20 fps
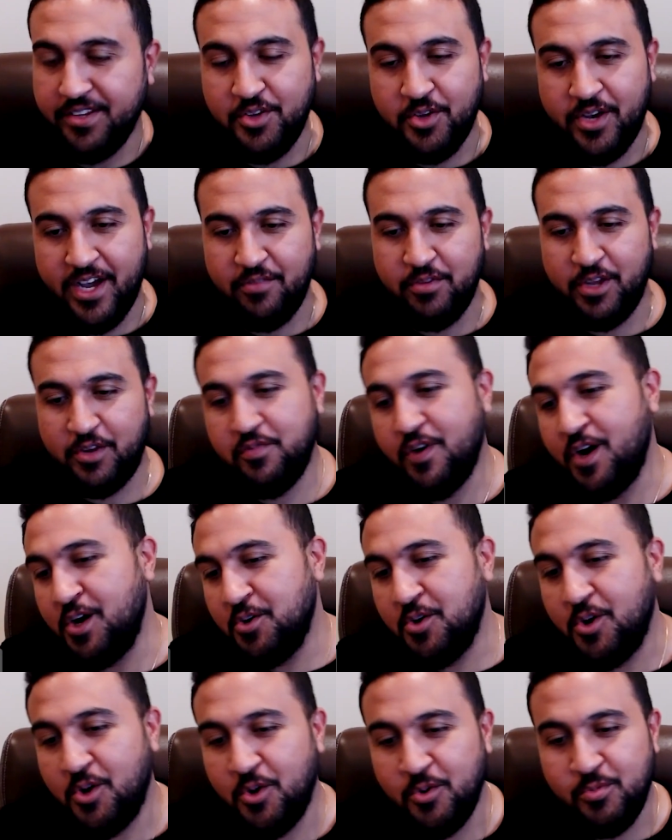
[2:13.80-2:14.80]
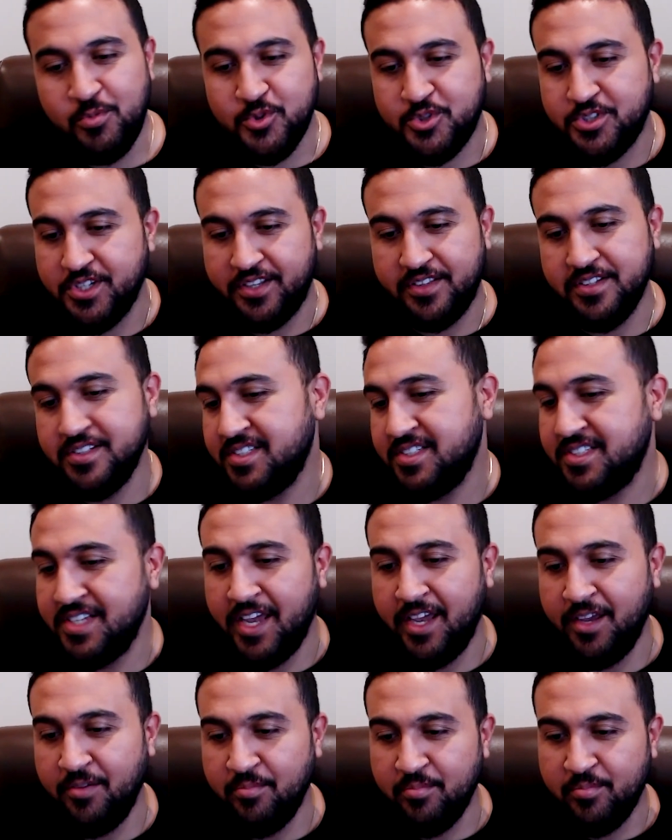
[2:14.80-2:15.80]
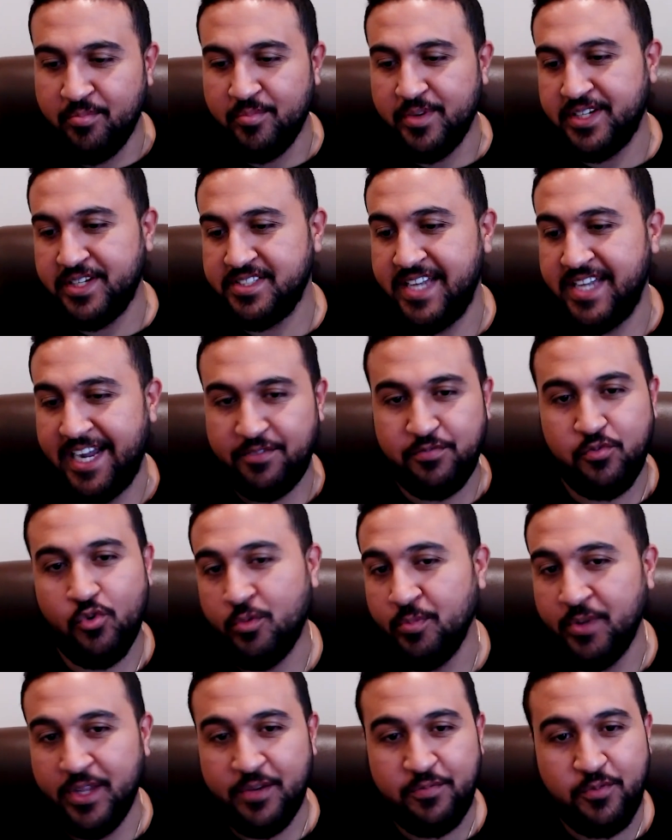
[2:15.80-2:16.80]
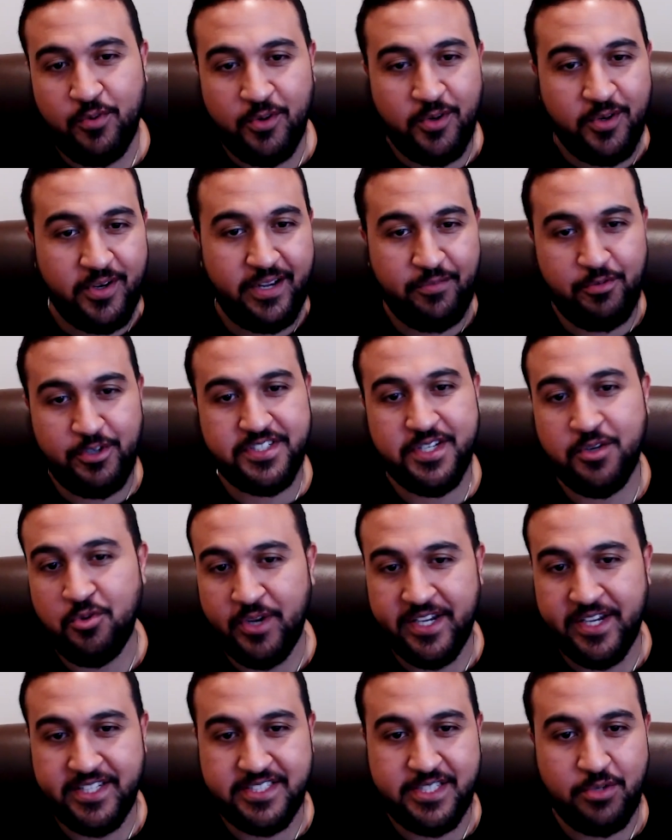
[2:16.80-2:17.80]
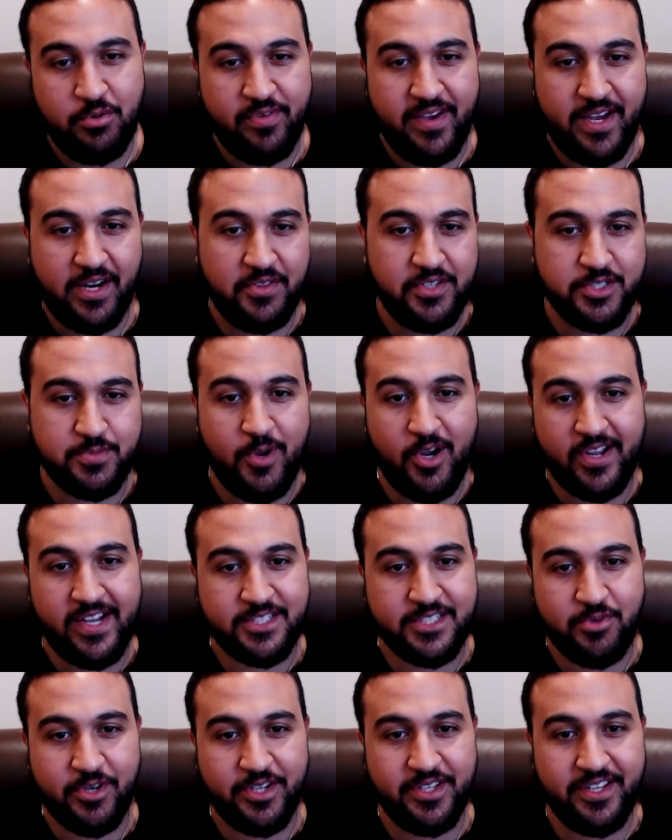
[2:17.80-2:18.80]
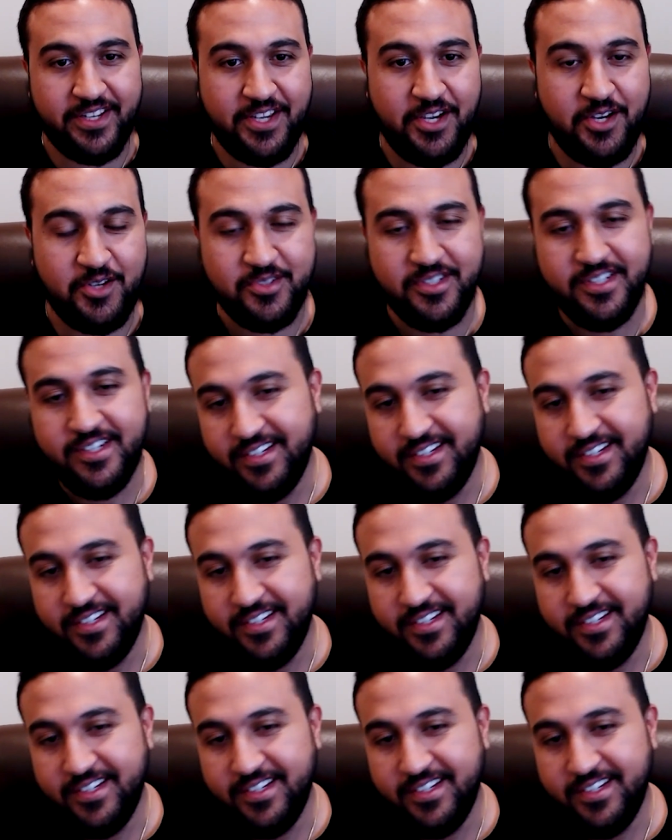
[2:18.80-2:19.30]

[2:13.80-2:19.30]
You kind of follow almost like the same exact formula for every single guest that we've had on this podcast, right?